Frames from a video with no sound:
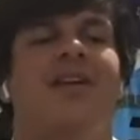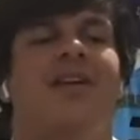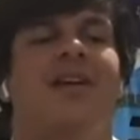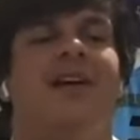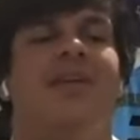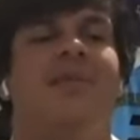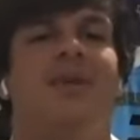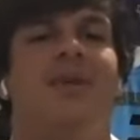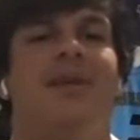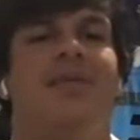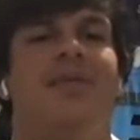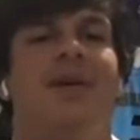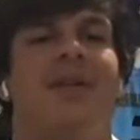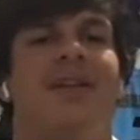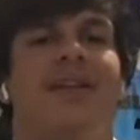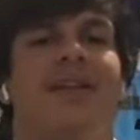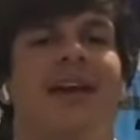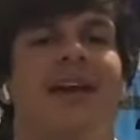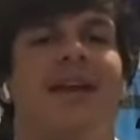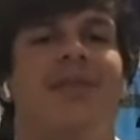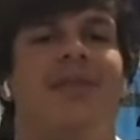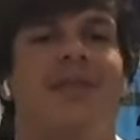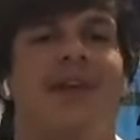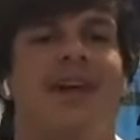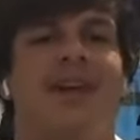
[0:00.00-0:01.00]
Me and my
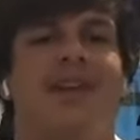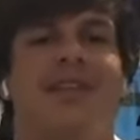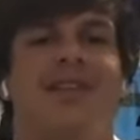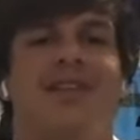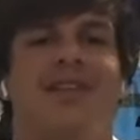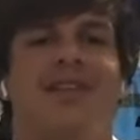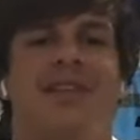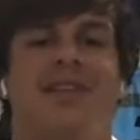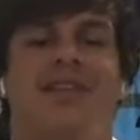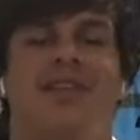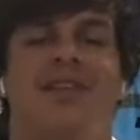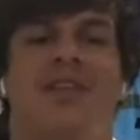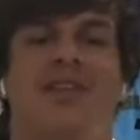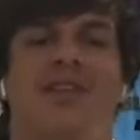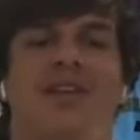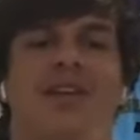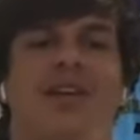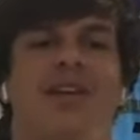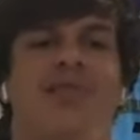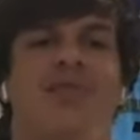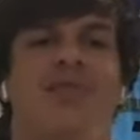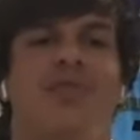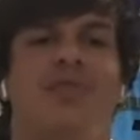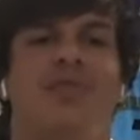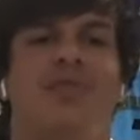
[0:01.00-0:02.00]
dad, we got this. It's called the
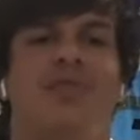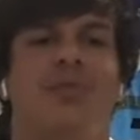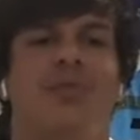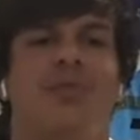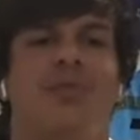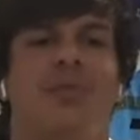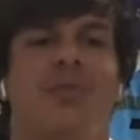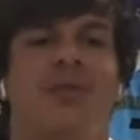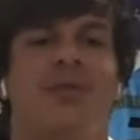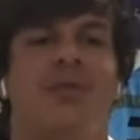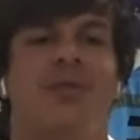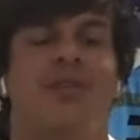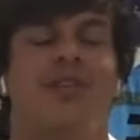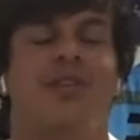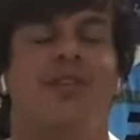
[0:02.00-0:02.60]
Evil Twin Burger.